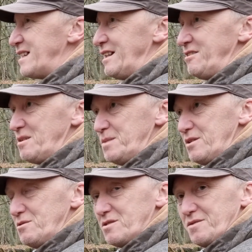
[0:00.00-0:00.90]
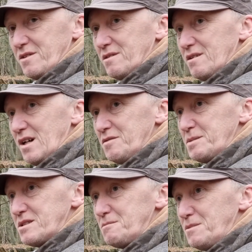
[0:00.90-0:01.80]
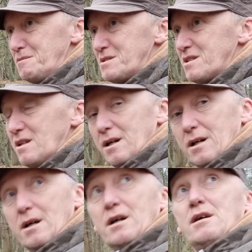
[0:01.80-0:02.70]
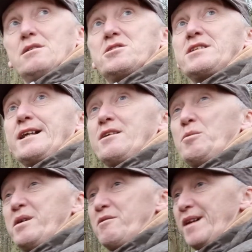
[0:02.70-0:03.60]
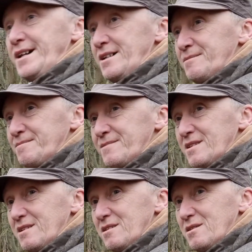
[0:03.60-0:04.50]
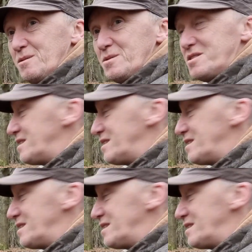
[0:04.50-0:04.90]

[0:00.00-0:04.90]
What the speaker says: a tenner. It can be used for other bits and bobs. Just had a little bit of rain, which